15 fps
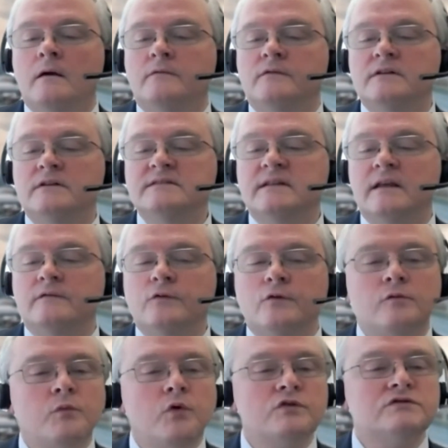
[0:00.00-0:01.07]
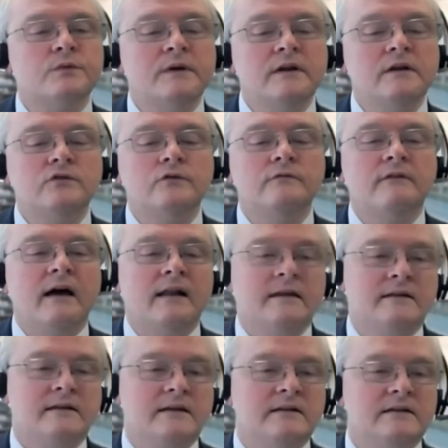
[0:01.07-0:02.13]
First and foremost, we need to
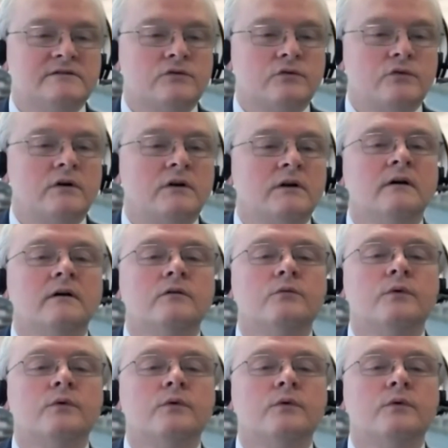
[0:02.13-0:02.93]
validate the score.